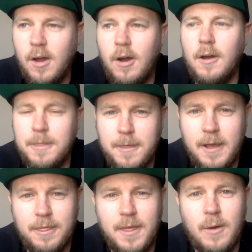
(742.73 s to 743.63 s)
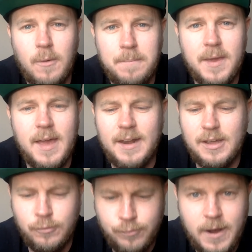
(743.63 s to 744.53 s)
I think that would be an
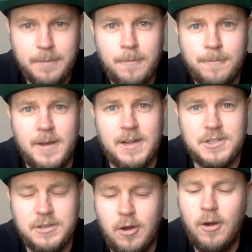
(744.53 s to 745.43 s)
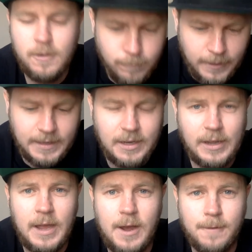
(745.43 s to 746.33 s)
incredible faction. I really
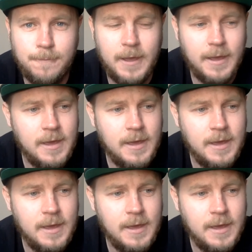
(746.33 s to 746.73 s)
like it. I think